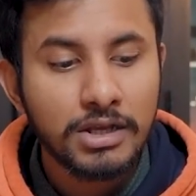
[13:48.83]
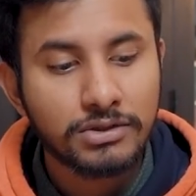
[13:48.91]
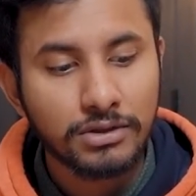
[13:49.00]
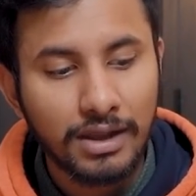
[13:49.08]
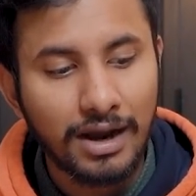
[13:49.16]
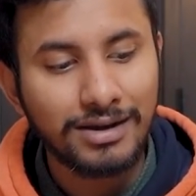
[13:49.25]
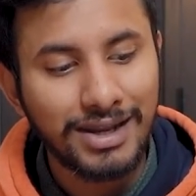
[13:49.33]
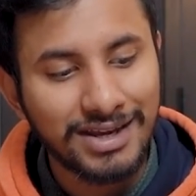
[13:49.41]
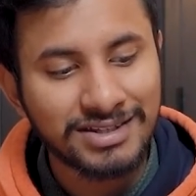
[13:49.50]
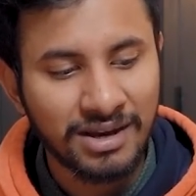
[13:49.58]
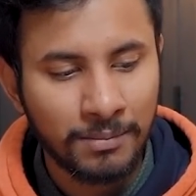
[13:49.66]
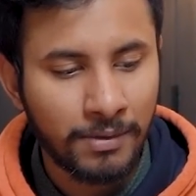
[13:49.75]
So that
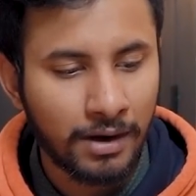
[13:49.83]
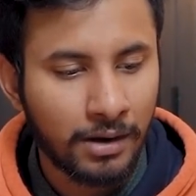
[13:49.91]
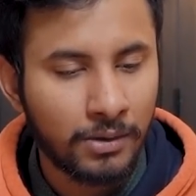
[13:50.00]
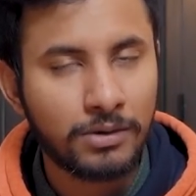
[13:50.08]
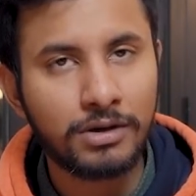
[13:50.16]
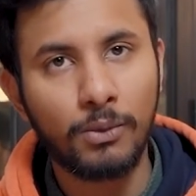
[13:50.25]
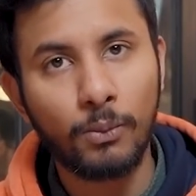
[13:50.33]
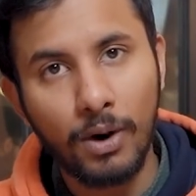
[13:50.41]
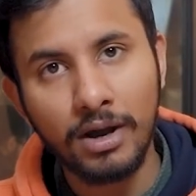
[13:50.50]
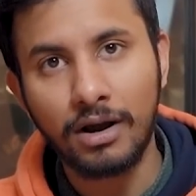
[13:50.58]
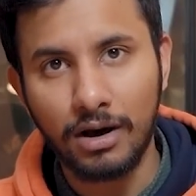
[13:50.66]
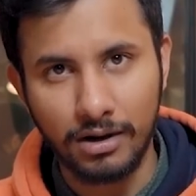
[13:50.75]
takes about
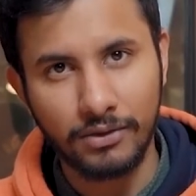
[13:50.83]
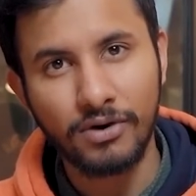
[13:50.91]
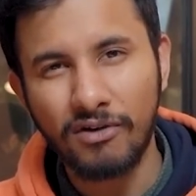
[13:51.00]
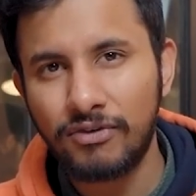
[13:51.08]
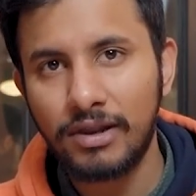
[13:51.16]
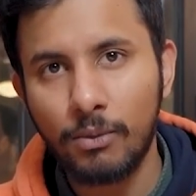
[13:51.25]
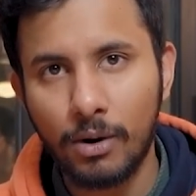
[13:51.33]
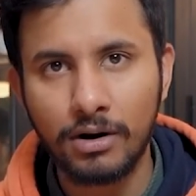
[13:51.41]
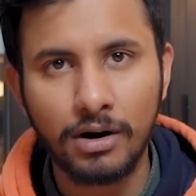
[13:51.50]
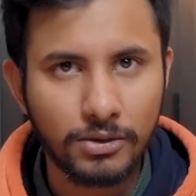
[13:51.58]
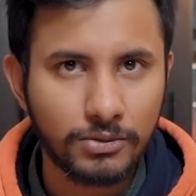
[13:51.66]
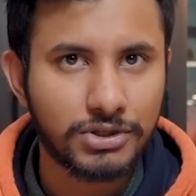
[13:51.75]
1 hour, roughly 1
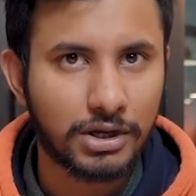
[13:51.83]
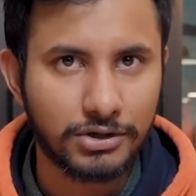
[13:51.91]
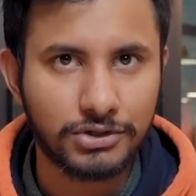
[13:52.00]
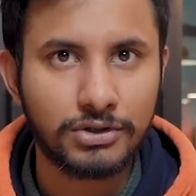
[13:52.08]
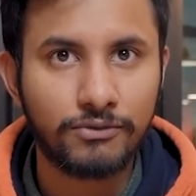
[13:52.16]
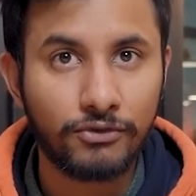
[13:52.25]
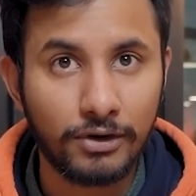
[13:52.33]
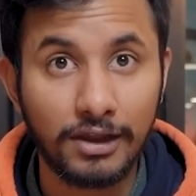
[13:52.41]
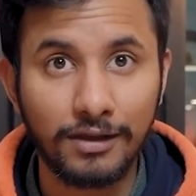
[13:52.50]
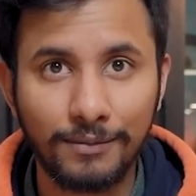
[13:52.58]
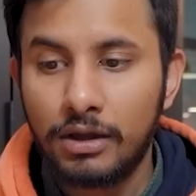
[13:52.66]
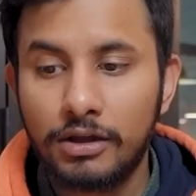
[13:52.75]
hour to charge fully.